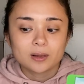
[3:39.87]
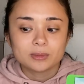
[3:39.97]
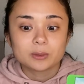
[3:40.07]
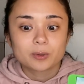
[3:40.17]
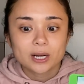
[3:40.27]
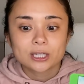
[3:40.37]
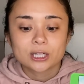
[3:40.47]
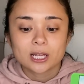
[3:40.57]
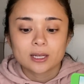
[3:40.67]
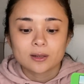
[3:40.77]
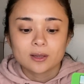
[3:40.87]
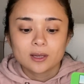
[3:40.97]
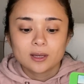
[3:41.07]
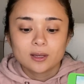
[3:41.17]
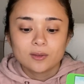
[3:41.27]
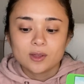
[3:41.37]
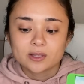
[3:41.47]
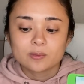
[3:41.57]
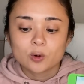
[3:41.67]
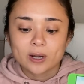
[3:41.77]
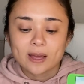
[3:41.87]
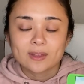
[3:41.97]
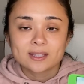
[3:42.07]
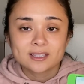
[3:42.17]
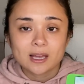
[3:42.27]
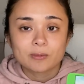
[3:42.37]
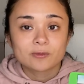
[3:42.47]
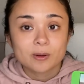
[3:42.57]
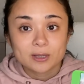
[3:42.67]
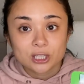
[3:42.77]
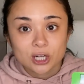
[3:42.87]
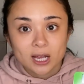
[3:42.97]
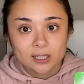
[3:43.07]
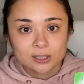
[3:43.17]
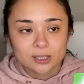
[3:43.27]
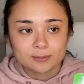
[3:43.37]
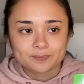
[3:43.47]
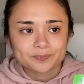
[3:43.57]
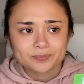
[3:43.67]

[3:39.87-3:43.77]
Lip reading: depression this morning that stemmed from his childhood.